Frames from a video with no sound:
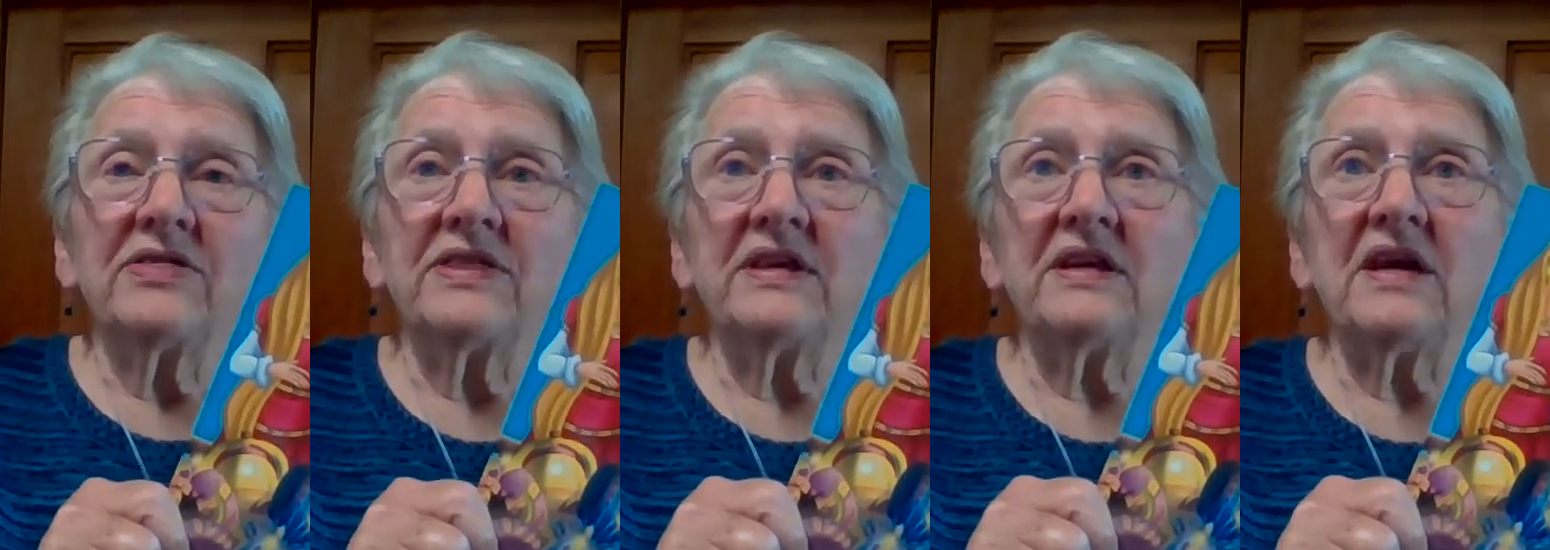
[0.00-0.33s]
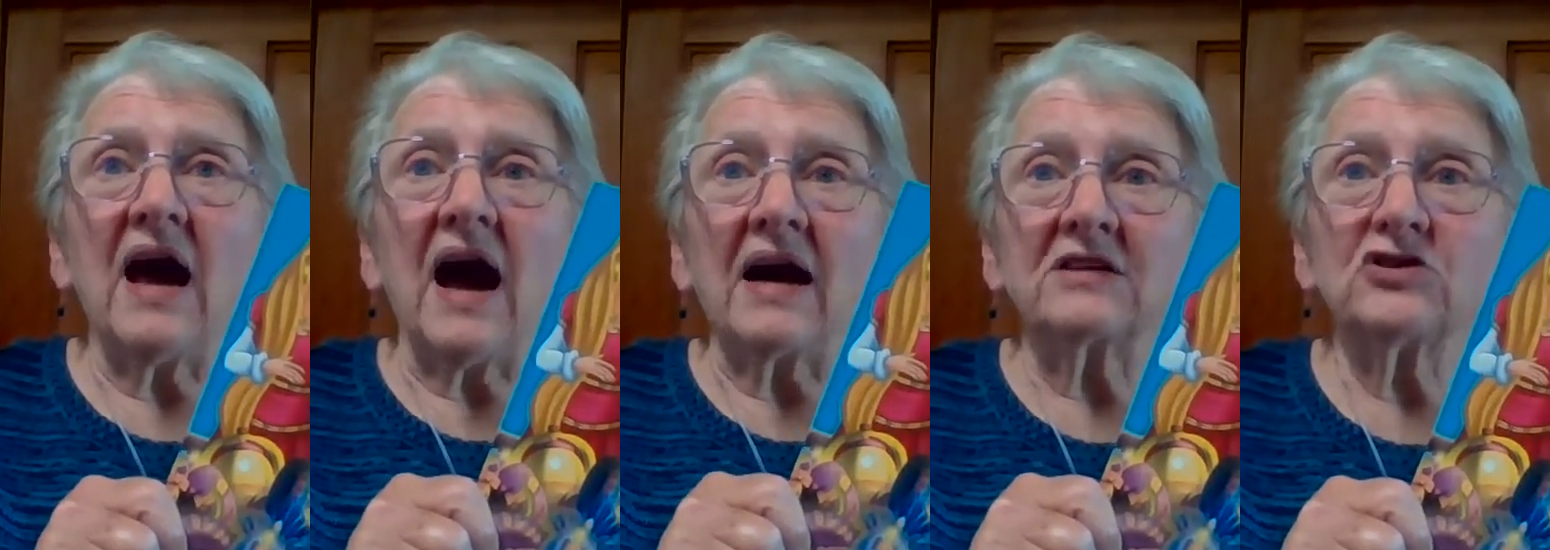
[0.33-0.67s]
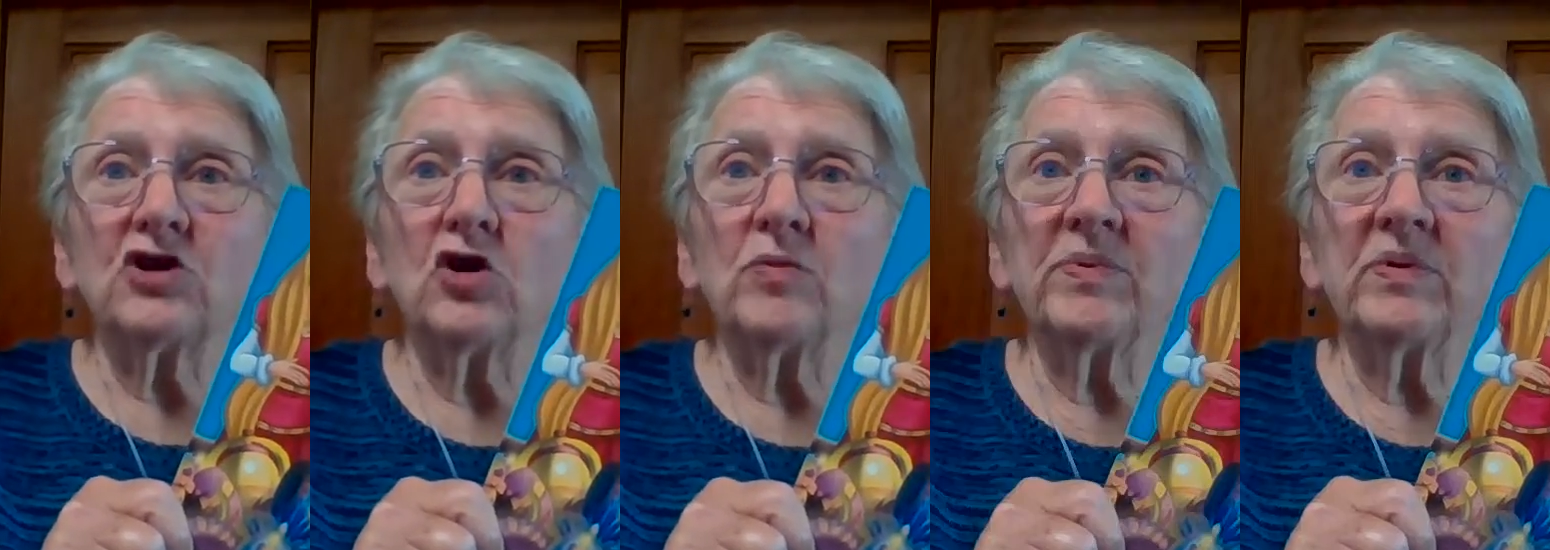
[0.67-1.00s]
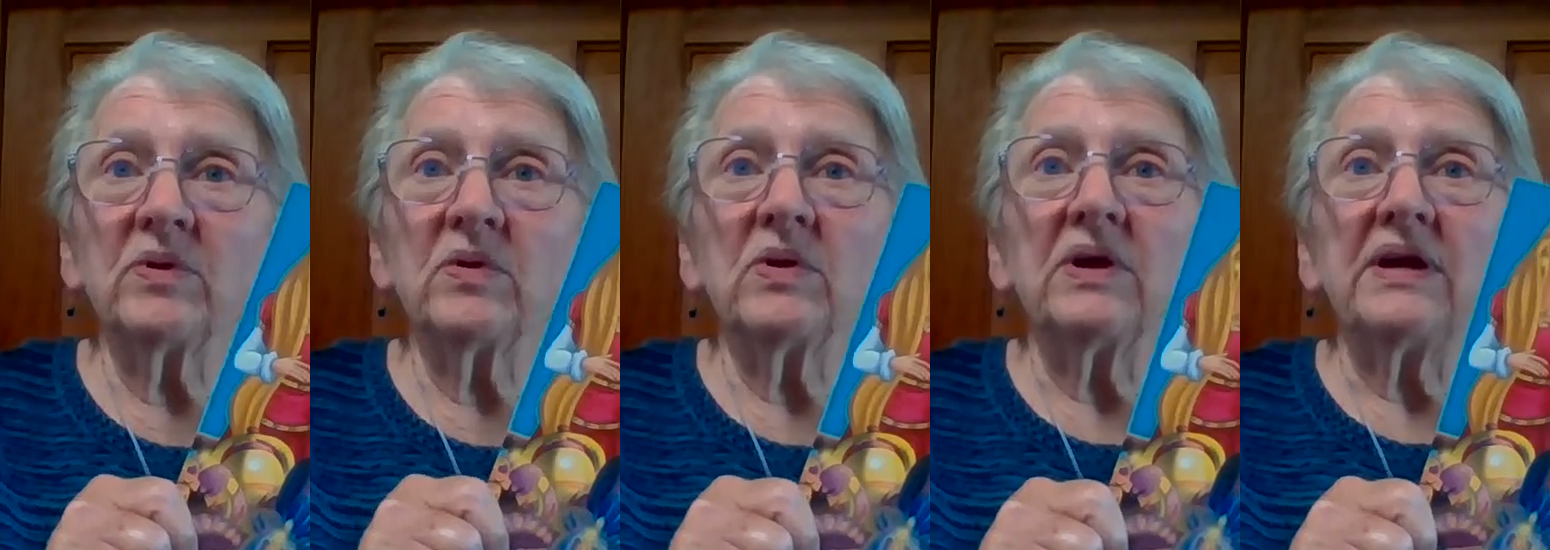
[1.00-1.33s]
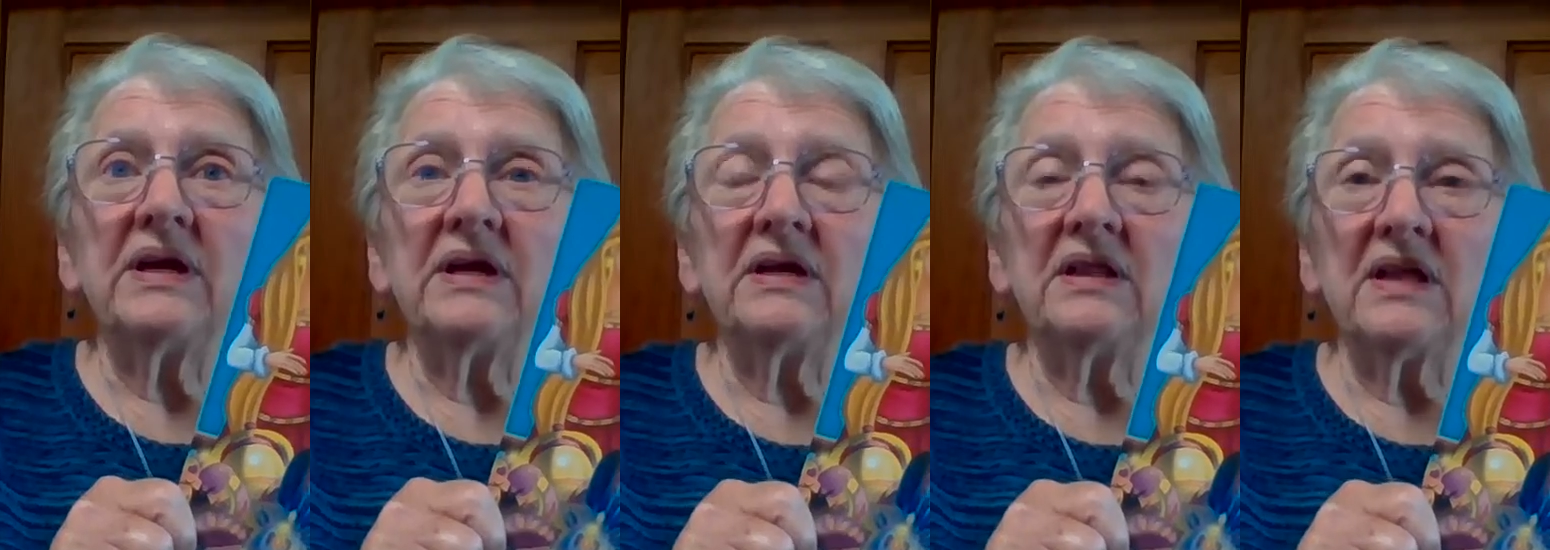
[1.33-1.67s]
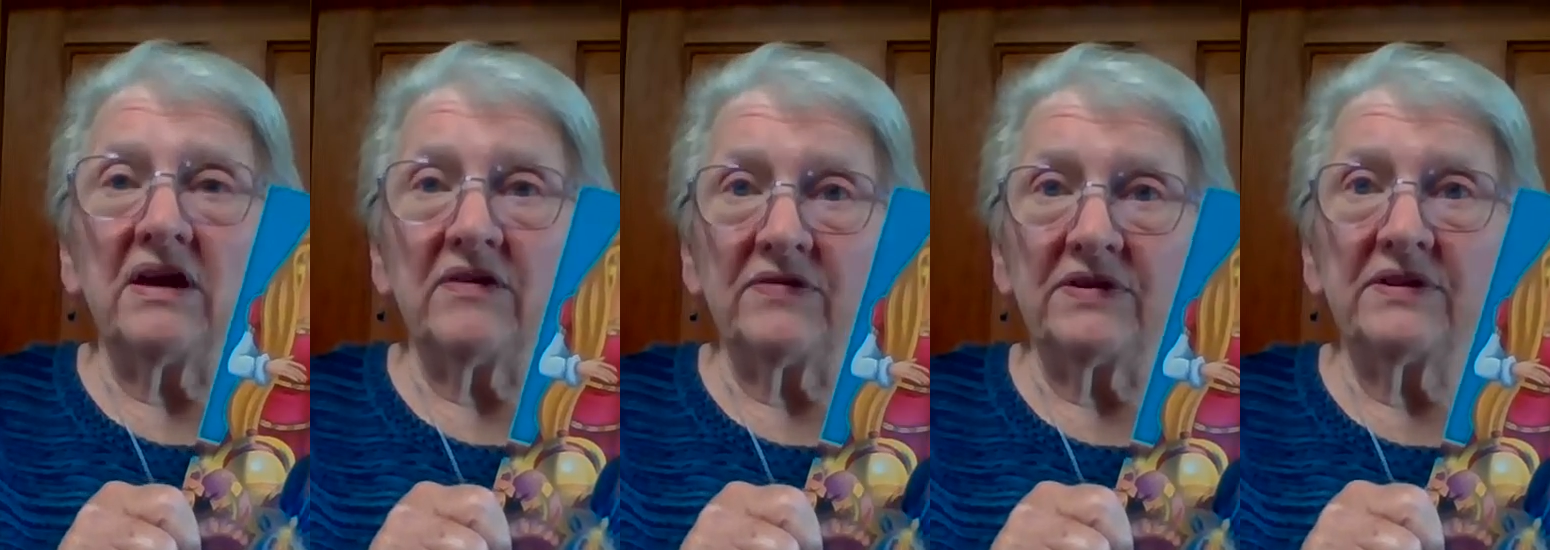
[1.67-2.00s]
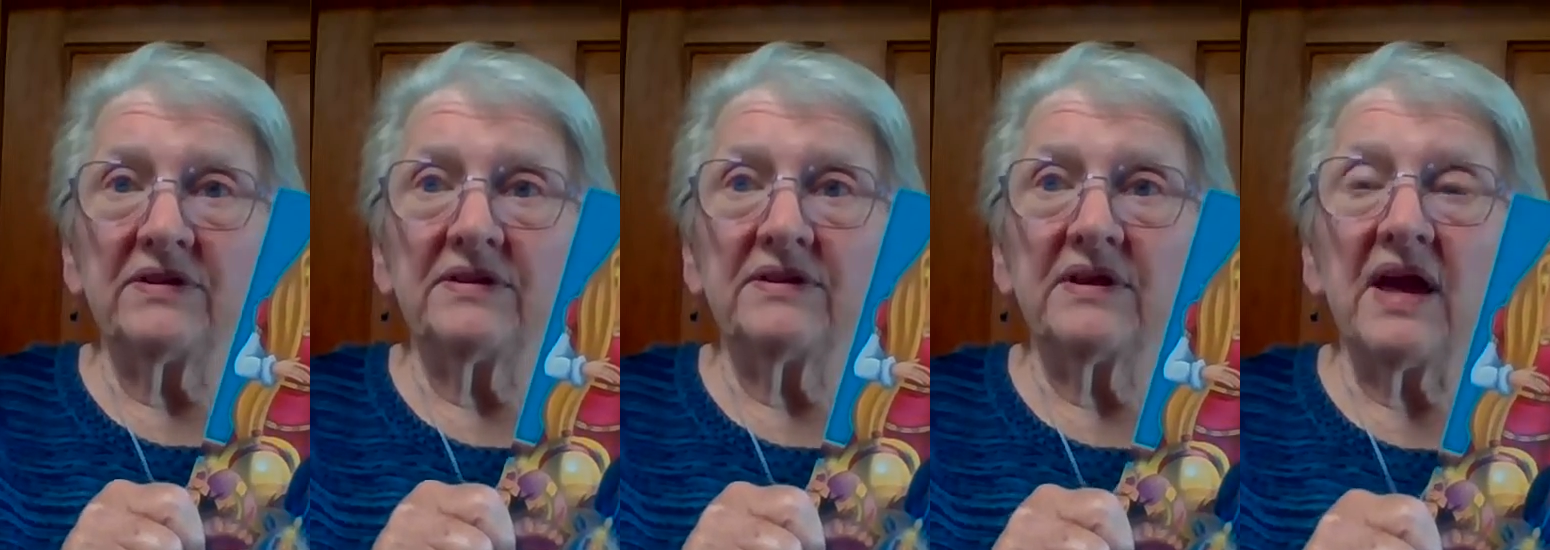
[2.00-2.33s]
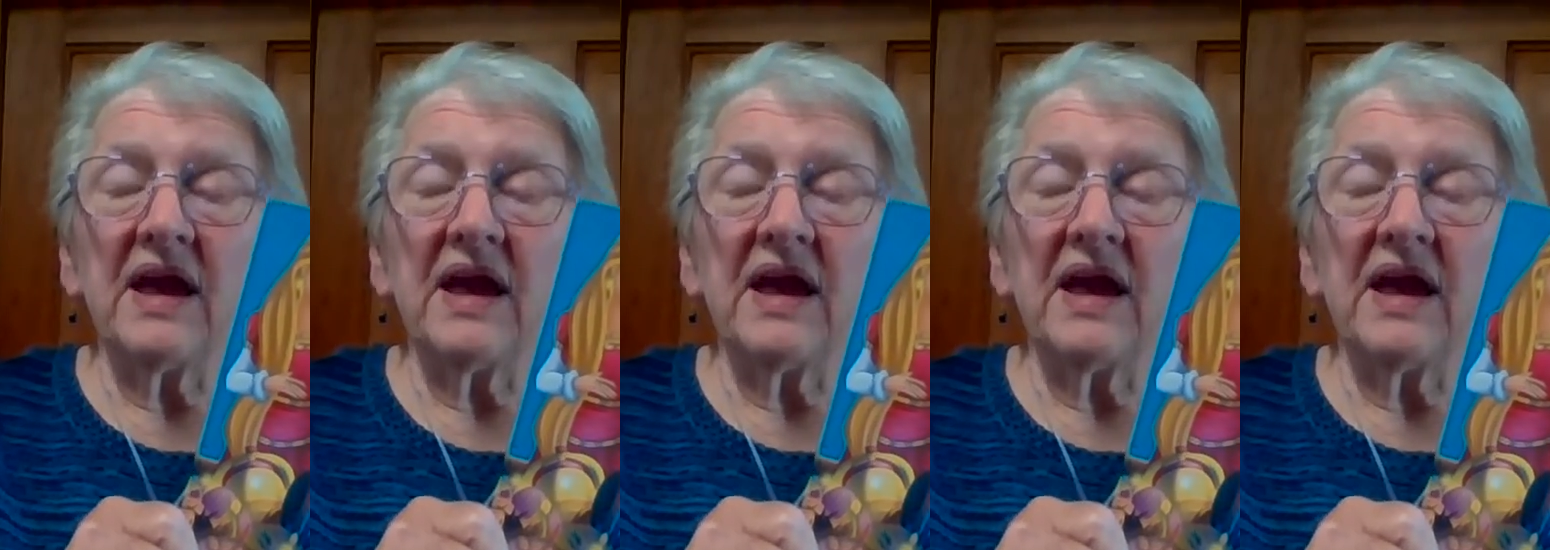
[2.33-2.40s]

the October 11th